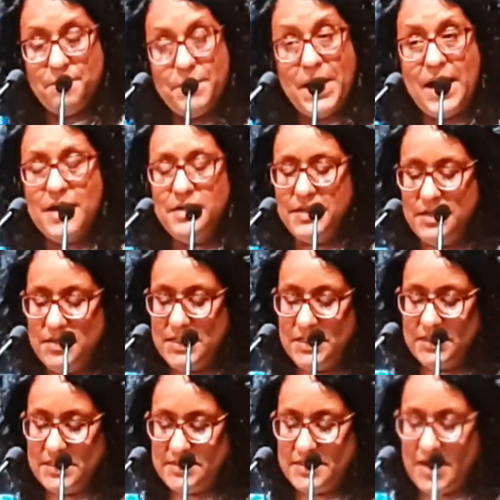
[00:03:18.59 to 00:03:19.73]
pioneering
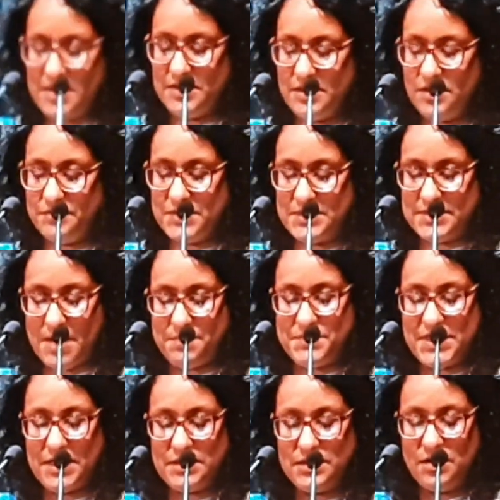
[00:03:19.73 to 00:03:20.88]
the study of the
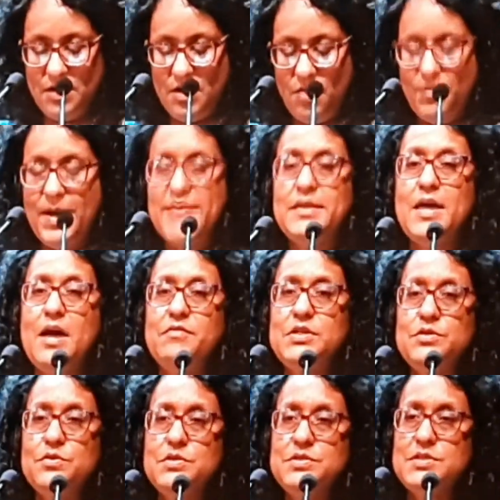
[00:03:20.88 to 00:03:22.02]
subject when there were
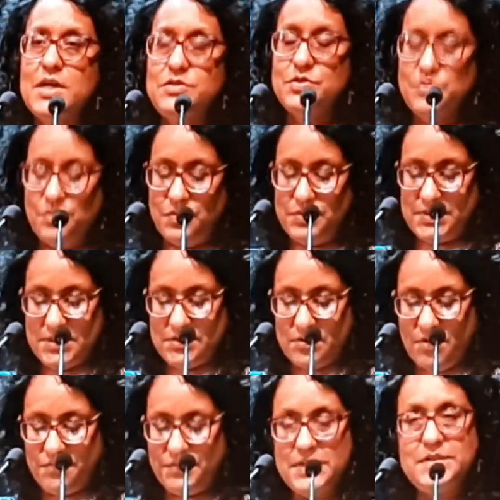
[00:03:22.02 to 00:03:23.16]
no such courses
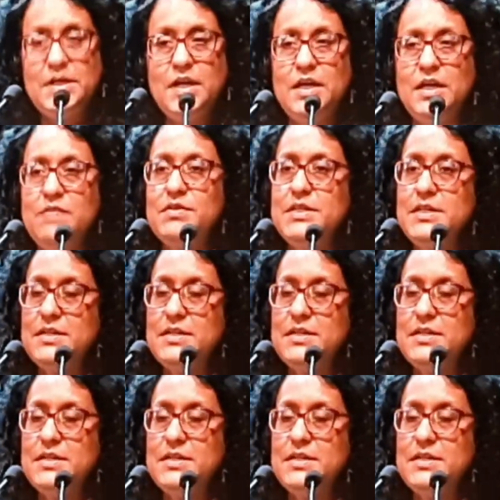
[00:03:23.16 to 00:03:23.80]
offered even in our